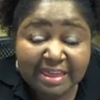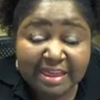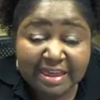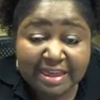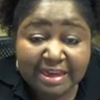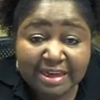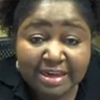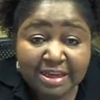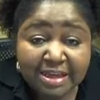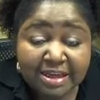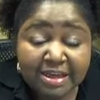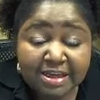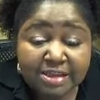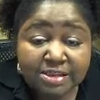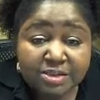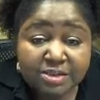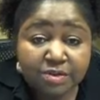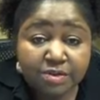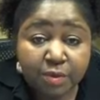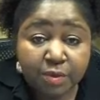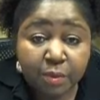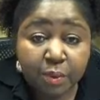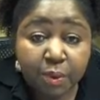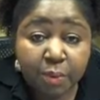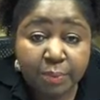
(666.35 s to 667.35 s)
thin,
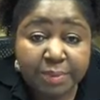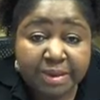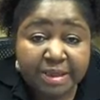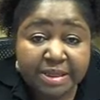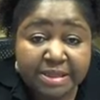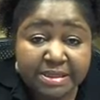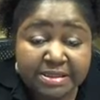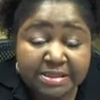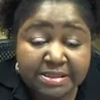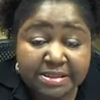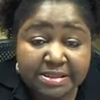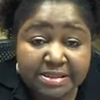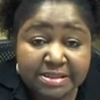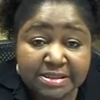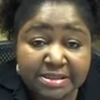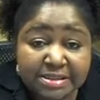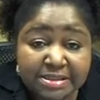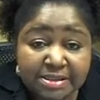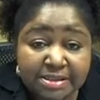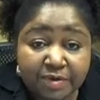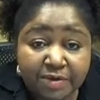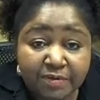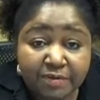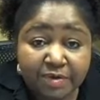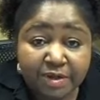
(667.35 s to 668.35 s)
so there won't be any
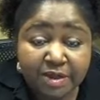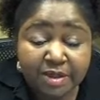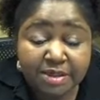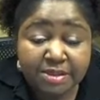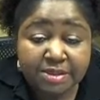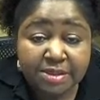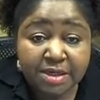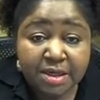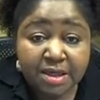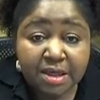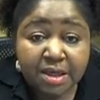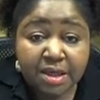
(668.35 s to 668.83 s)
sensitivities.